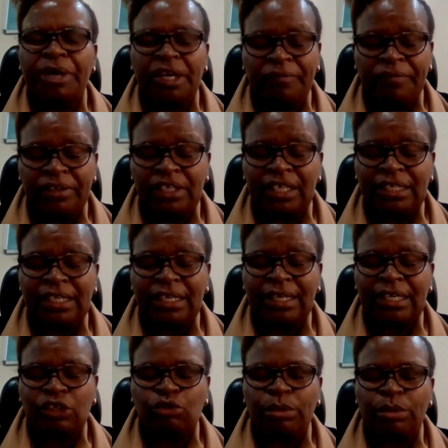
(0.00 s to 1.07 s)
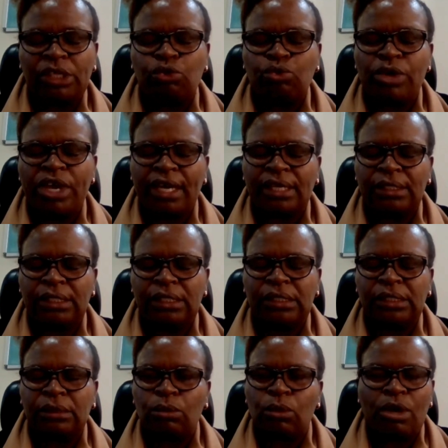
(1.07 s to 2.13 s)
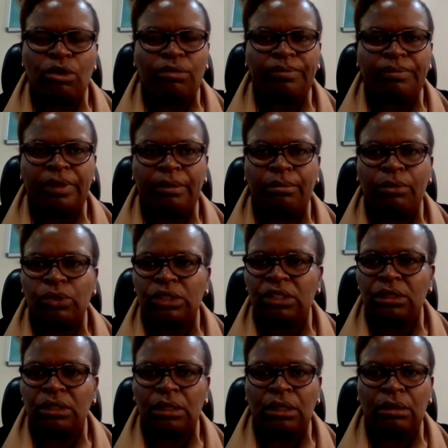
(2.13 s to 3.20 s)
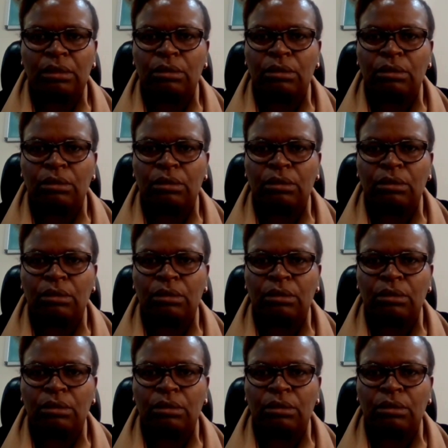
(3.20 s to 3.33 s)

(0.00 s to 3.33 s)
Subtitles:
benefit that the customers do get is one of the most